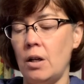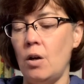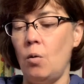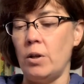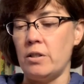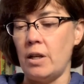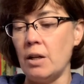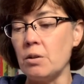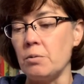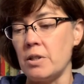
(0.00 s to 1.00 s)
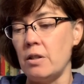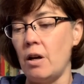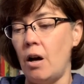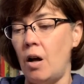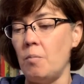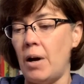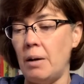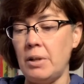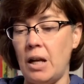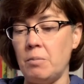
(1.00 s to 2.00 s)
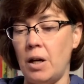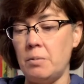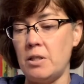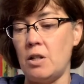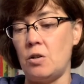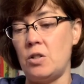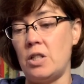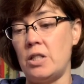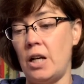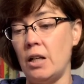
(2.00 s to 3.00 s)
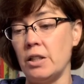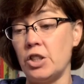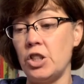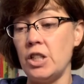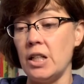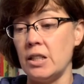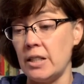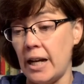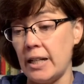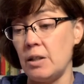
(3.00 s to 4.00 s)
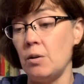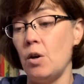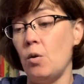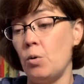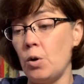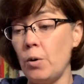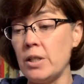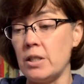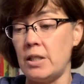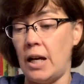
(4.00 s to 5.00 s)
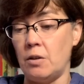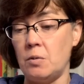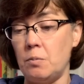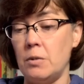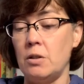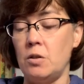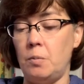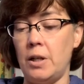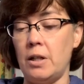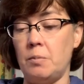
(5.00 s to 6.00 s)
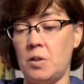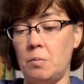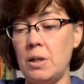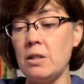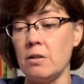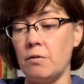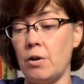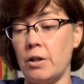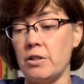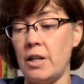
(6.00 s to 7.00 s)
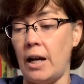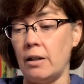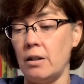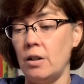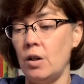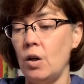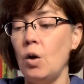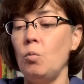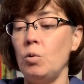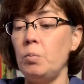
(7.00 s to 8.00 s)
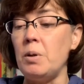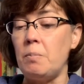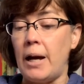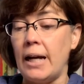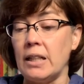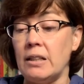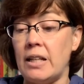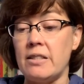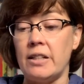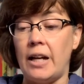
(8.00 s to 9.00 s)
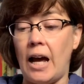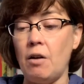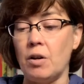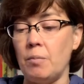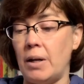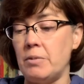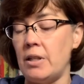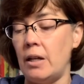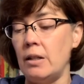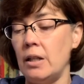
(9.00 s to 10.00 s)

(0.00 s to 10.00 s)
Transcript: While Sandra was in the hall, Mom came upstairs to tell us she and Daddy were going to town to pick up some pizza for our snack. We'll be back in less than an hour, Mom said.